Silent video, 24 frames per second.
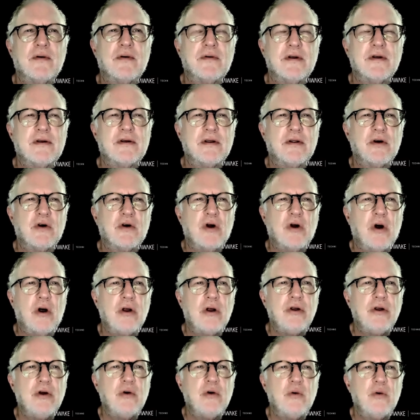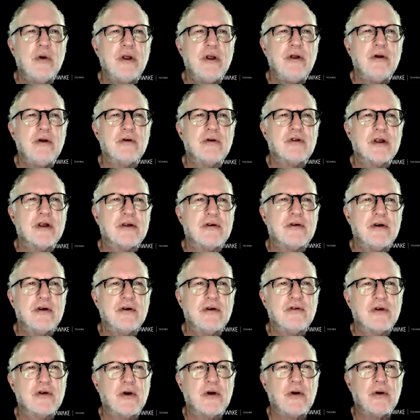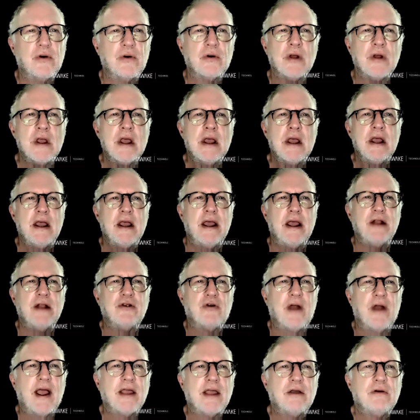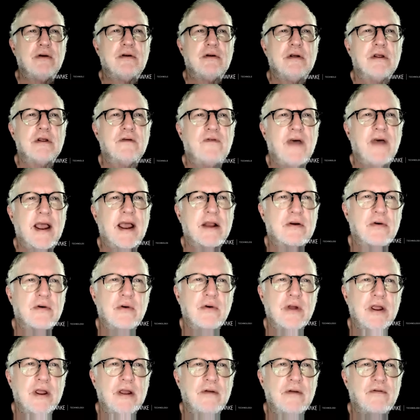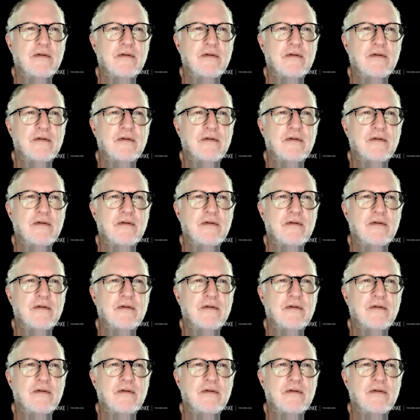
They said, they'll call you when you're 6 years old and drag you to the factory.